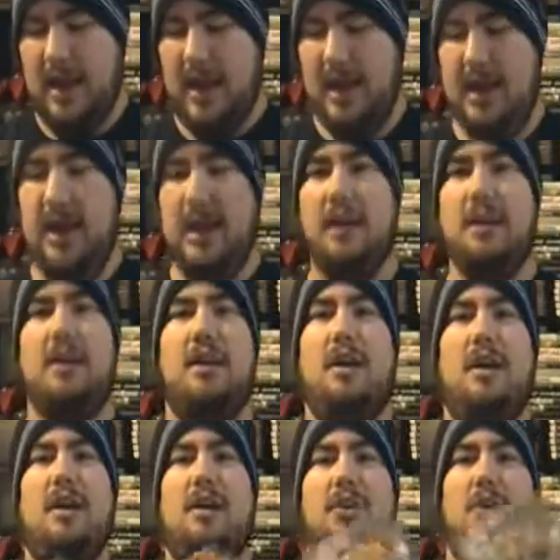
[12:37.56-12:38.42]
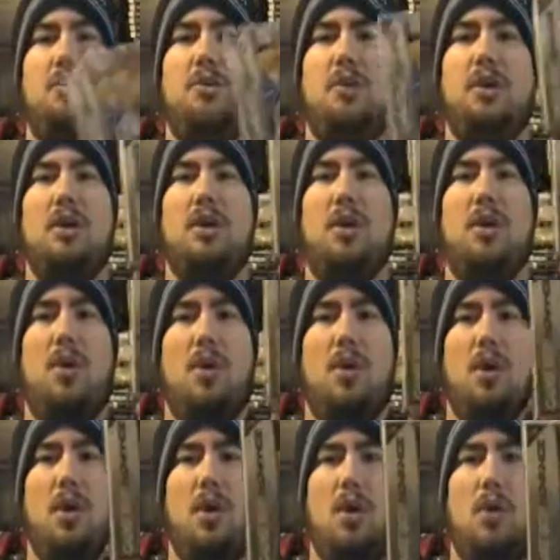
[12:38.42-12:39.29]
And
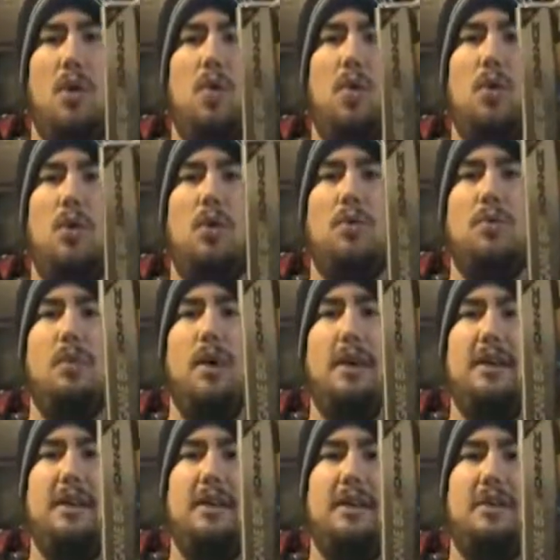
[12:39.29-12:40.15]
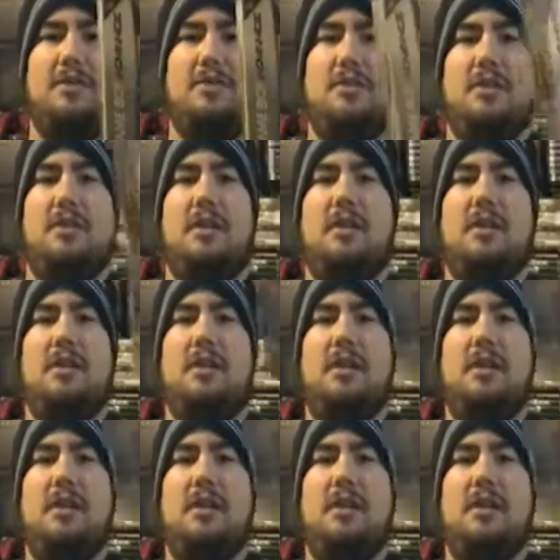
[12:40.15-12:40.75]
Yu-Gi-Oh! Worldwide Edition.